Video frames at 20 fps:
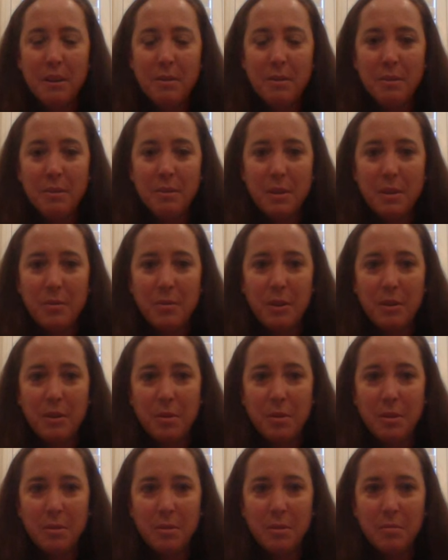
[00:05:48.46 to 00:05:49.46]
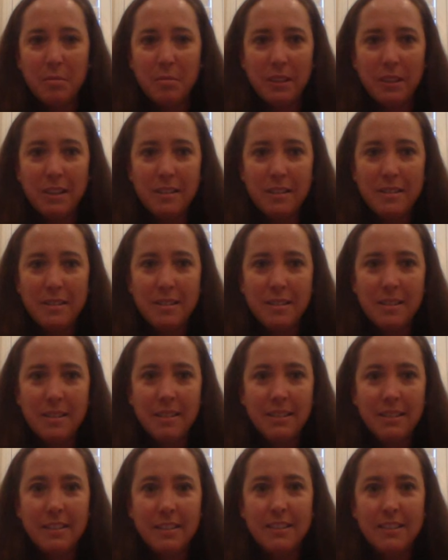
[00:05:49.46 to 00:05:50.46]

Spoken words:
Bear with me one moment, please.